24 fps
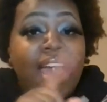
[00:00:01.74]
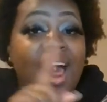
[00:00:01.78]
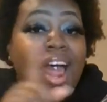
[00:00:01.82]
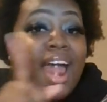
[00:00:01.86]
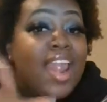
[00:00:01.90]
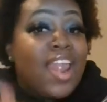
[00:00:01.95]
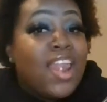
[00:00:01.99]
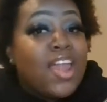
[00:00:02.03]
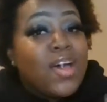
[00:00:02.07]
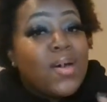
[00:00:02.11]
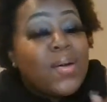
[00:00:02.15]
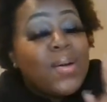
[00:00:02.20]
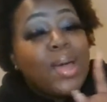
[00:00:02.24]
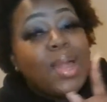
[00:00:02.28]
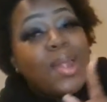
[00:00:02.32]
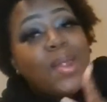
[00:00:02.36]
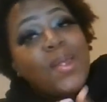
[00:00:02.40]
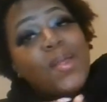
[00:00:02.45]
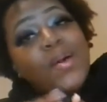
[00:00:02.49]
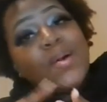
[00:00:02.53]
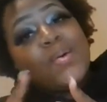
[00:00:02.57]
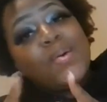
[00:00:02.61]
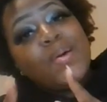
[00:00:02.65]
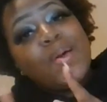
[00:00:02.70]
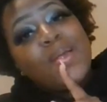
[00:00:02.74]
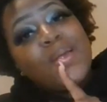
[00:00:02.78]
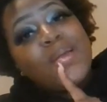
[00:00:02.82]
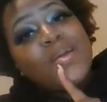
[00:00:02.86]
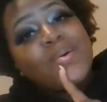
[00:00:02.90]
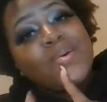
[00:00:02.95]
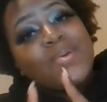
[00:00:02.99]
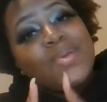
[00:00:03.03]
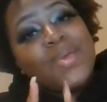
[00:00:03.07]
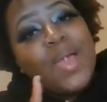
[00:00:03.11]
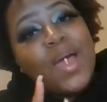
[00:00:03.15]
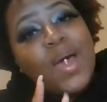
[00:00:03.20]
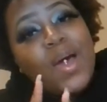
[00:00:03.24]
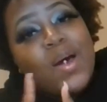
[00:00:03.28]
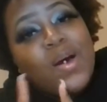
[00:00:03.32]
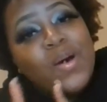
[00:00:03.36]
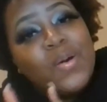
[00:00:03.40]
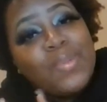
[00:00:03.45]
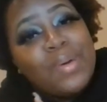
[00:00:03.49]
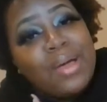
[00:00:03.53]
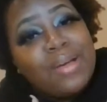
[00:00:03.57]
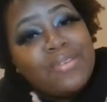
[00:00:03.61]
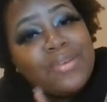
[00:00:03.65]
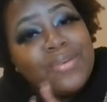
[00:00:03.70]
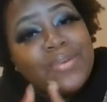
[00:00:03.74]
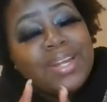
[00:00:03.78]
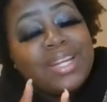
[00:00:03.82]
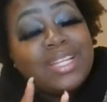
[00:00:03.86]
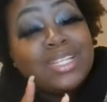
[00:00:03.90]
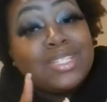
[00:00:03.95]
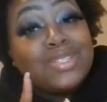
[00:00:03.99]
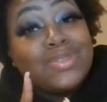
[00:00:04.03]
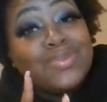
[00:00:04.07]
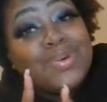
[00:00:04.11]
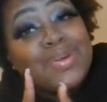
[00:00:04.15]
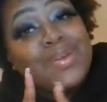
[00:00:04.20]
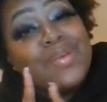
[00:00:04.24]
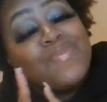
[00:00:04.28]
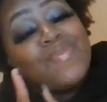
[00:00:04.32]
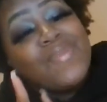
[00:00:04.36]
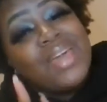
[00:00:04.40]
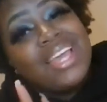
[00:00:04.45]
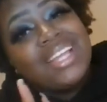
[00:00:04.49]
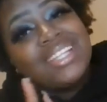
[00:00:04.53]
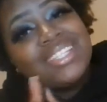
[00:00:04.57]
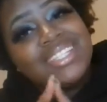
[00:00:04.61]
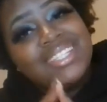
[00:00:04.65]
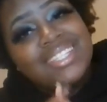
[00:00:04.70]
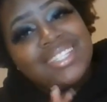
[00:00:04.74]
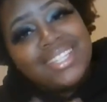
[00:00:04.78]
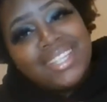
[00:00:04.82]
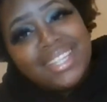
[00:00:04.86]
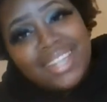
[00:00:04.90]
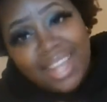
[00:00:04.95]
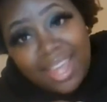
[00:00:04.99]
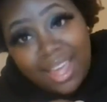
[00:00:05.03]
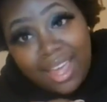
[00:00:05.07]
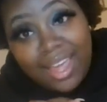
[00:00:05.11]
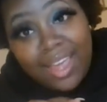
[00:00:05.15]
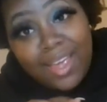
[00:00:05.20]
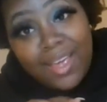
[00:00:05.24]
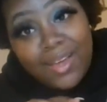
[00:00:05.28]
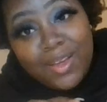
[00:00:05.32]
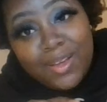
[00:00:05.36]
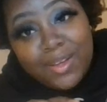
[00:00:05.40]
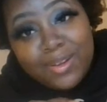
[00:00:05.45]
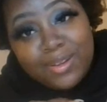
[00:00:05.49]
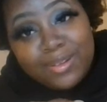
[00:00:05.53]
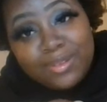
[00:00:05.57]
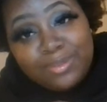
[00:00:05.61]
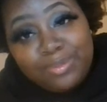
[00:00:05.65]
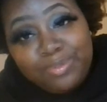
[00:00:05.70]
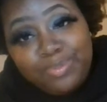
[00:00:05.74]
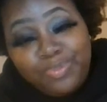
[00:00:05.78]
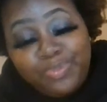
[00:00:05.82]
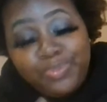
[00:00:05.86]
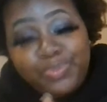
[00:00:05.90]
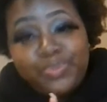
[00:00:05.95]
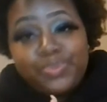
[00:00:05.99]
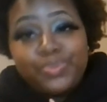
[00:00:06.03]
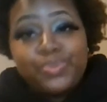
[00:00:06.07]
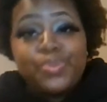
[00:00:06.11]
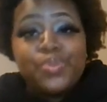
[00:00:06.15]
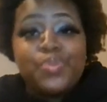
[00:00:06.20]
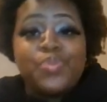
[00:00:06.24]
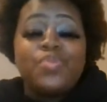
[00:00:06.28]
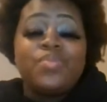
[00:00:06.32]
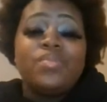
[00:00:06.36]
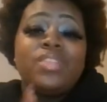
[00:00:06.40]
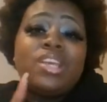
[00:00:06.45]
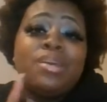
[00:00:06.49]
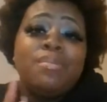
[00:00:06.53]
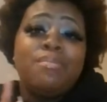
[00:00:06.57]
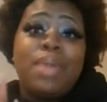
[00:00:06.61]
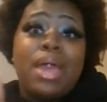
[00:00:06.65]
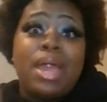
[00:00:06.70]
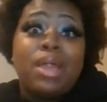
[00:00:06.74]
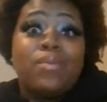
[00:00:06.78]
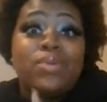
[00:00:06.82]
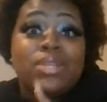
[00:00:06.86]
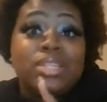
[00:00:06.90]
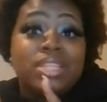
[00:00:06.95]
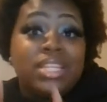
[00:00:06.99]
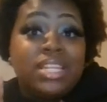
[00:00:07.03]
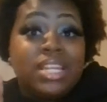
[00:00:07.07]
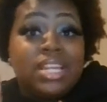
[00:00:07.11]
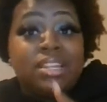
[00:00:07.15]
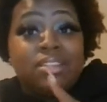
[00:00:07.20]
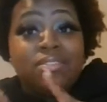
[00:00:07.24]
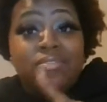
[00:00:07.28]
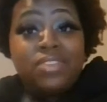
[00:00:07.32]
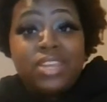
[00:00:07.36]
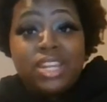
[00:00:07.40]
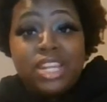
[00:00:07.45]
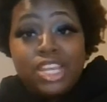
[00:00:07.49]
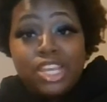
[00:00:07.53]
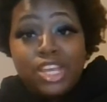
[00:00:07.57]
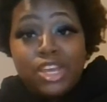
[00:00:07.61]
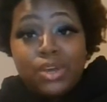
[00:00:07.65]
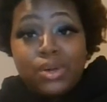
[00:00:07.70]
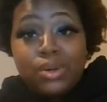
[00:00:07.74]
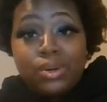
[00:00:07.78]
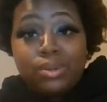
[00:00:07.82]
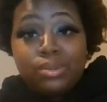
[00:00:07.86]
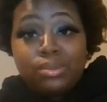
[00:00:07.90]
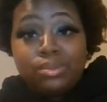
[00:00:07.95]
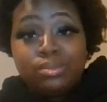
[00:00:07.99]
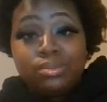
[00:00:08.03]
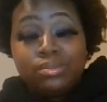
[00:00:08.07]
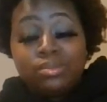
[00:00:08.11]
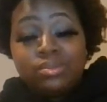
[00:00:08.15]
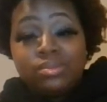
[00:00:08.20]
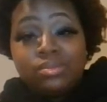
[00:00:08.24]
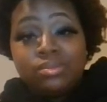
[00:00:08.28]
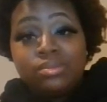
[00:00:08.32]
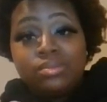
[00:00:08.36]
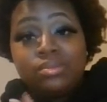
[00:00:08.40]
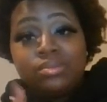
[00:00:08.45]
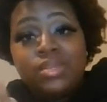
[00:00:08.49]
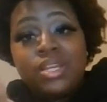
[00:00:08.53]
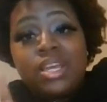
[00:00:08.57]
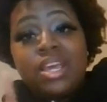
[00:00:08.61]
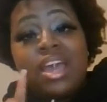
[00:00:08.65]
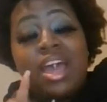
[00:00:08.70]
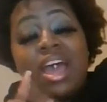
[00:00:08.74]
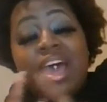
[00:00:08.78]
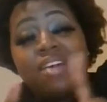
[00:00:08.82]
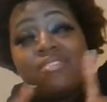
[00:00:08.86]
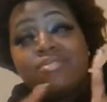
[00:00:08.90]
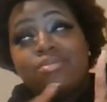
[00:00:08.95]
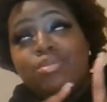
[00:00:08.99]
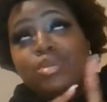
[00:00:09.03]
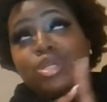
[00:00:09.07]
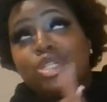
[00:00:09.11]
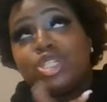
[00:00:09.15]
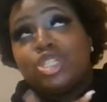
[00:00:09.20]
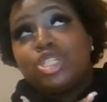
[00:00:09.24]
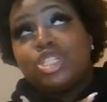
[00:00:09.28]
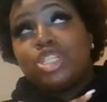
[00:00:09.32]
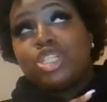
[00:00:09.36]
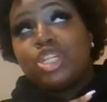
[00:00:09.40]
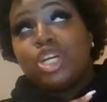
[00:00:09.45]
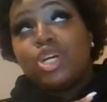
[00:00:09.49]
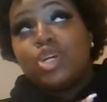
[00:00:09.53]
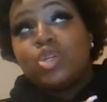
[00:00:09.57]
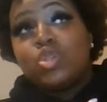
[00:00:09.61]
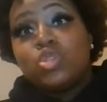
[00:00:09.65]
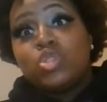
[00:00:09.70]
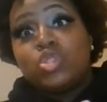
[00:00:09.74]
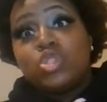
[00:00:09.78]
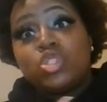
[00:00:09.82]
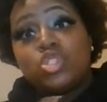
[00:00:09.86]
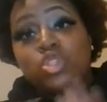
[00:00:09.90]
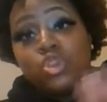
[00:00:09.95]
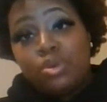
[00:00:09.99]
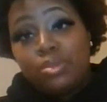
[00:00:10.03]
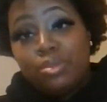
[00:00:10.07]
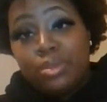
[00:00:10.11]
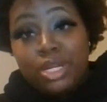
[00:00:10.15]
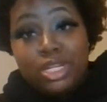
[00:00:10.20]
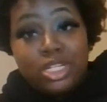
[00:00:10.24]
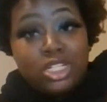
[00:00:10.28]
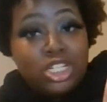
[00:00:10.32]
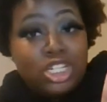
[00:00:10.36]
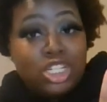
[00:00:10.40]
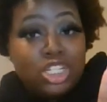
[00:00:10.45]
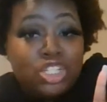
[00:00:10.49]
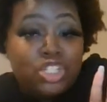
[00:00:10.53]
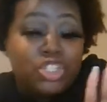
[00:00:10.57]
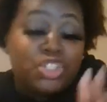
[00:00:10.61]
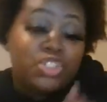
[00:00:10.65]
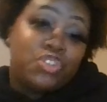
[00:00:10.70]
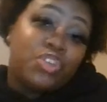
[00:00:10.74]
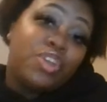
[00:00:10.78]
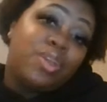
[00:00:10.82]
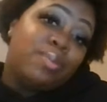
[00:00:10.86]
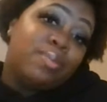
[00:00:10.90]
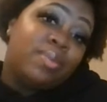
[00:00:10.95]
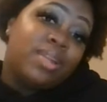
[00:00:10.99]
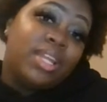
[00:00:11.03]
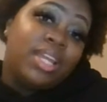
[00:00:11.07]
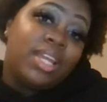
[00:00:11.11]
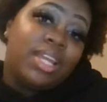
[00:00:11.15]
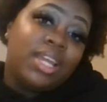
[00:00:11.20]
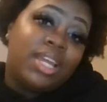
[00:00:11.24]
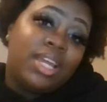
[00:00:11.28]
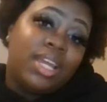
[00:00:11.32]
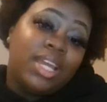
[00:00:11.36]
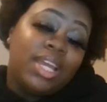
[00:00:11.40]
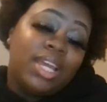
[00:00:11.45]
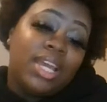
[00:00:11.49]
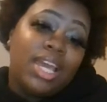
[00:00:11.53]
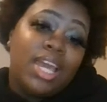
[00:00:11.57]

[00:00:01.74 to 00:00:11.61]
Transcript: Hello, y'all. Hope everyone is doing amazing today. I'm back with another video. I've missed y'all so much, extremely.